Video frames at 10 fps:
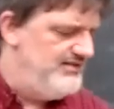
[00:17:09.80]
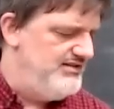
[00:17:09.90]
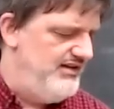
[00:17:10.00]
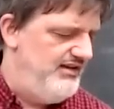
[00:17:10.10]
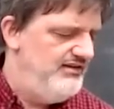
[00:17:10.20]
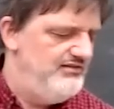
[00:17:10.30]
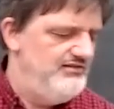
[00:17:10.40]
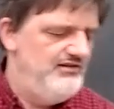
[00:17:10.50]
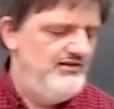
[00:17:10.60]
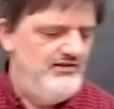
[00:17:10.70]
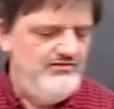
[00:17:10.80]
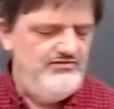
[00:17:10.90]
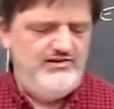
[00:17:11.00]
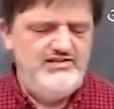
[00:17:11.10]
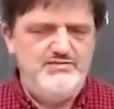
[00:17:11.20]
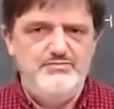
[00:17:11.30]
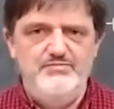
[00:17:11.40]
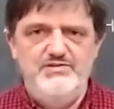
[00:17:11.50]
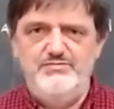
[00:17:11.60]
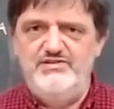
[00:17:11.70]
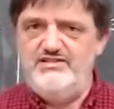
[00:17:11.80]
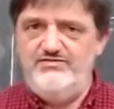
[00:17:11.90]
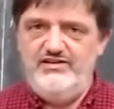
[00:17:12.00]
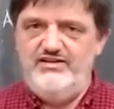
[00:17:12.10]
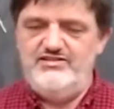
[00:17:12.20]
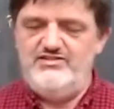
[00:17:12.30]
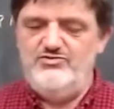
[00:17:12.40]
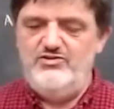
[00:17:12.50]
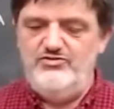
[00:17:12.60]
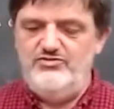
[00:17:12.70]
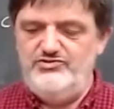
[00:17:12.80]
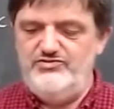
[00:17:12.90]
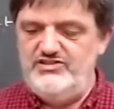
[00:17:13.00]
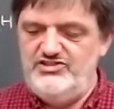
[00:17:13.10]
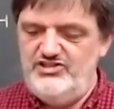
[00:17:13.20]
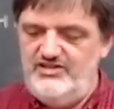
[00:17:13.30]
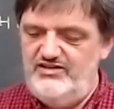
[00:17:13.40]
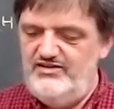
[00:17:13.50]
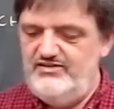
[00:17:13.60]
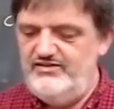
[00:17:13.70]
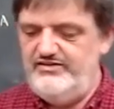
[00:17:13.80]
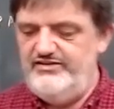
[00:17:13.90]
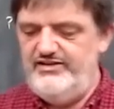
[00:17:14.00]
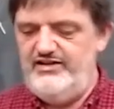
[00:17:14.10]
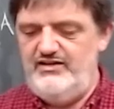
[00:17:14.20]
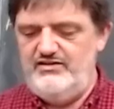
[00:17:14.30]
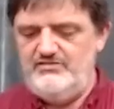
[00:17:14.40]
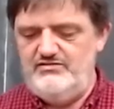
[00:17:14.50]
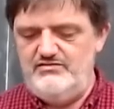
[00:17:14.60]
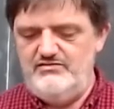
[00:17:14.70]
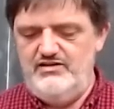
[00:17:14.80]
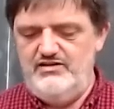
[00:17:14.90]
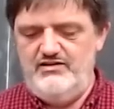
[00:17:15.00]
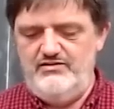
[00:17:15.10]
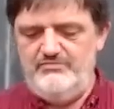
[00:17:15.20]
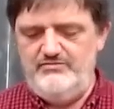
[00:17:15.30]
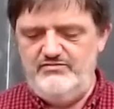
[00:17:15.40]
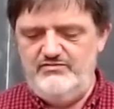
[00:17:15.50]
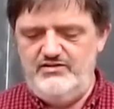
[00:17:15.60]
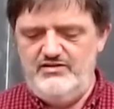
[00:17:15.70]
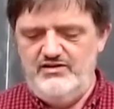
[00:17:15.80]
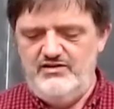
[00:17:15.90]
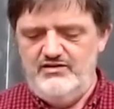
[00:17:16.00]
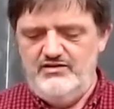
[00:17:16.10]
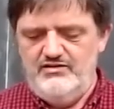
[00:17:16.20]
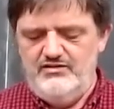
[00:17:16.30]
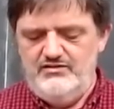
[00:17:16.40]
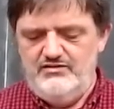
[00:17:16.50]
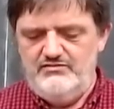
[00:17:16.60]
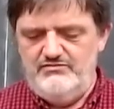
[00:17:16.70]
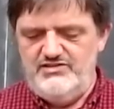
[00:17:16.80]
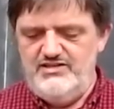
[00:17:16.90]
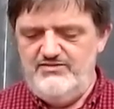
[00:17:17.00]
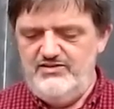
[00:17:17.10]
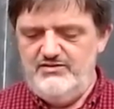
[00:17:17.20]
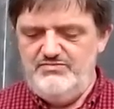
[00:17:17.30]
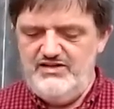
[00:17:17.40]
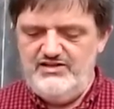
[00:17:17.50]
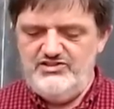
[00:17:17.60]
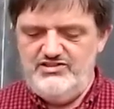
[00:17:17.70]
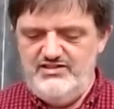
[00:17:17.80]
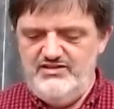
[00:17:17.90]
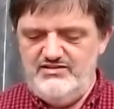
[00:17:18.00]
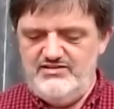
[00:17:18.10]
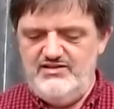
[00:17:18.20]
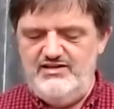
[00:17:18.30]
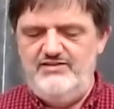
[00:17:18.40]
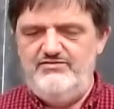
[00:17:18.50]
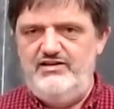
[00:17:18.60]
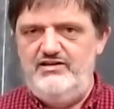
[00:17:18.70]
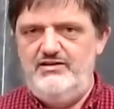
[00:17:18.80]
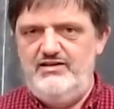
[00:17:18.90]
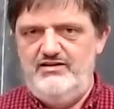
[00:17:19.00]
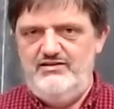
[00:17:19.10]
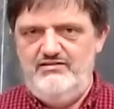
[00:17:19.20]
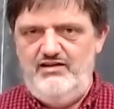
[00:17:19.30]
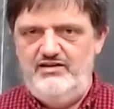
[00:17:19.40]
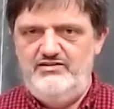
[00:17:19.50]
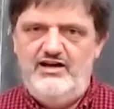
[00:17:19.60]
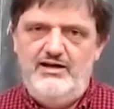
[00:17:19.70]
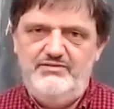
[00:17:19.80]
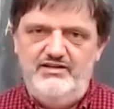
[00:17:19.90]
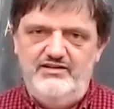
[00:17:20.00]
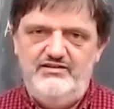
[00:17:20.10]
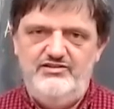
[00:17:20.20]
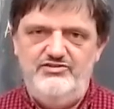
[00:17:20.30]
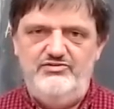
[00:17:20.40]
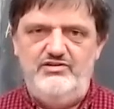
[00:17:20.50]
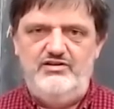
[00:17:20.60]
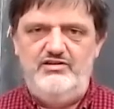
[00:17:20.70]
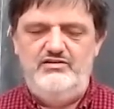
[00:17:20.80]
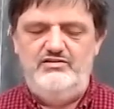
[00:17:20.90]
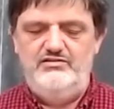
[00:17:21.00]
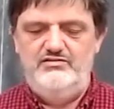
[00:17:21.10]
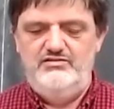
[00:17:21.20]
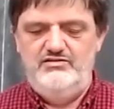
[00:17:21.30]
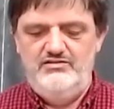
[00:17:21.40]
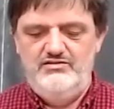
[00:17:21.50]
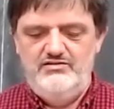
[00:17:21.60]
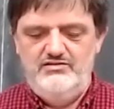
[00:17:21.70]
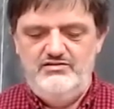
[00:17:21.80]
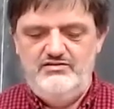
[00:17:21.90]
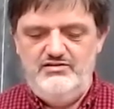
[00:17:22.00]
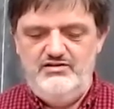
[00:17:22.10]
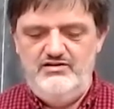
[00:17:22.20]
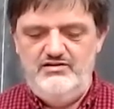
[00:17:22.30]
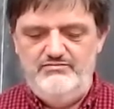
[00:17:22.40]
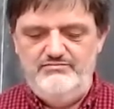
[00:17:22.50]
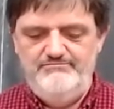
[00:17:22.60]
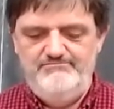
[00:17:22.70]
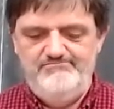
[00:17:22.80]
as a very specific historical tradition, then um, receiving a PhD is kind of like getting adopted into a um,